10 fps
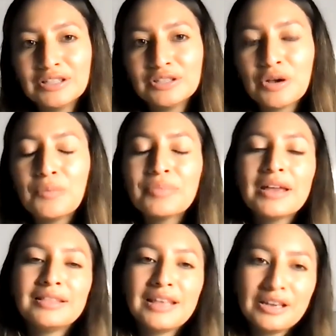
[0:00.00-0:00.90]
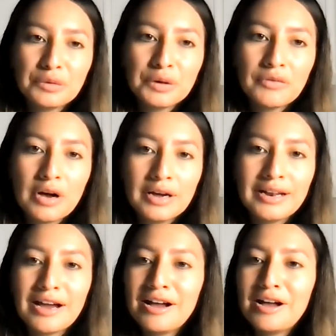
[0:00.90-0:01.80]
So thank you,
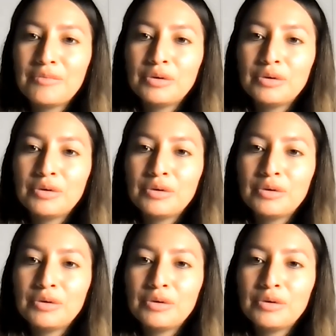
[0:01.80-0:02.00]
Yvonne.